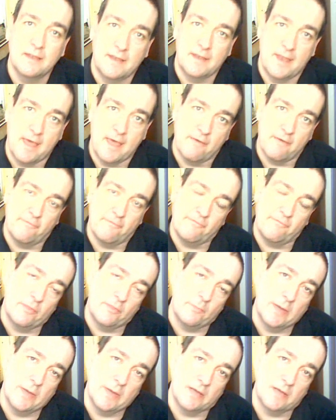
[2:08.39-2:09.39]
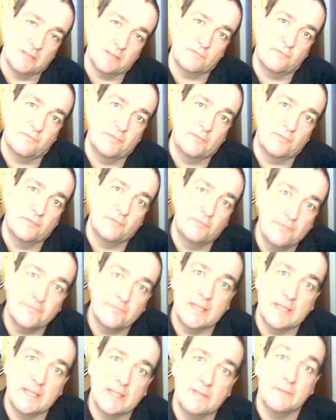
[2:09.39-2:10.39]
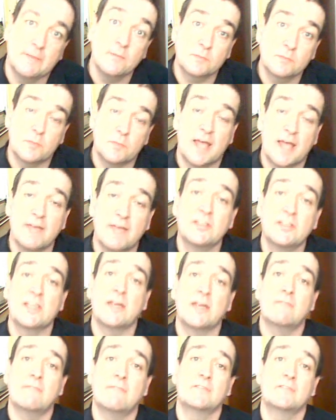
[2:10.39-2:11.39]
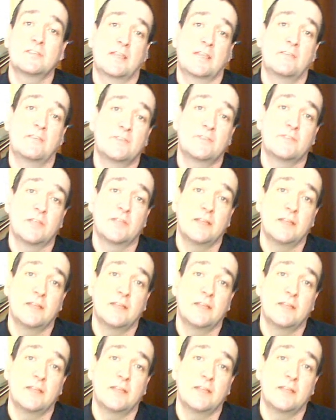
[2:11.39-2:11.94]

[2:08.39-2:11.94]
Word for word: now for the past 15 months, but haven't yet received it.